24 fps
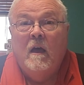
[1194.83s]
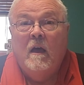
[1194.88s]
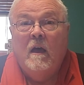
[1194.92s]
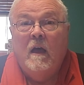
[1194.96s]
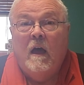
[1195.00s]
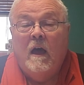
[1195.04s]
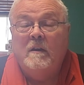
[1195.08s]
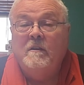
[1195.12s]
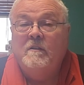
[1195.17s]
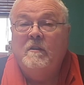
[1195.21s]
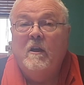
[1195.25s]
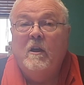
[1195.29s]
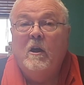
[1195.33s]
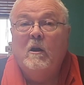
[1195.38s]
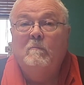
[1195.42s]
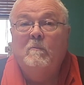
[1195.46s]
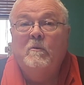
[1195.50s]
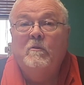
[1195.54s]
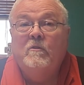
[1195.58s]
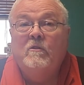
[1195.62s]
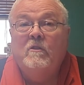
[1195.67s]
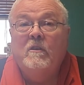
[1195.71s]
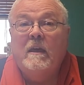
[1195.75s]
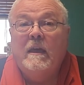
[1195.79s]
A terrible
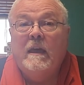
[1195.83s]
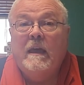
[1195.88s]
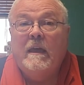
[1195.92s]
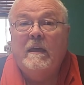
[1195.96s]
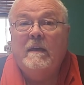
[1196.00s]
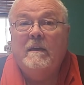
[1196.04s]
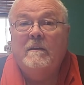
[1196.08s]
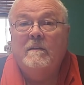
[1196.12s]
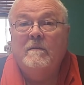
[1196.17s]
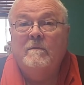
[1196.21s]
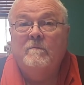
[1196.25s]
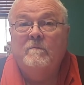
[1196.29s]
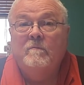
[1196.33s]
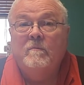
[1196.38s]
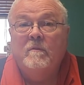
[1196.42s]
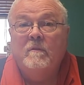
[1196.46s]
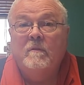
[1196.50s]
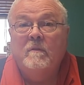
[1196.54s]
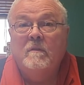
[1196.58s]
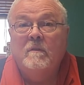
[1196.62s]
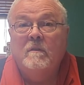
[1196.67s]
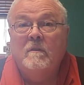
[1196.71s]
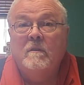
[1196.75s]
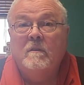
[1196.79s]
thing
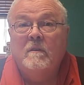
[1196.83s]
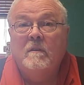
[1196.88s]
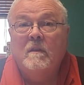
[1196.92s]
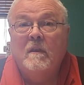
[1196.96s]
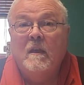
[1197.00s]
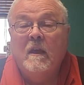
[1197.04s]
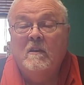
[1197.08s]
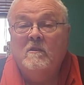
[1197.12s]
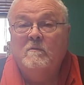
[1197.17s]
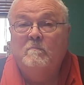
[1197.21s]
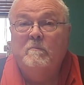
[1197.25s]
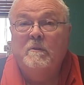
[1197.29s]
has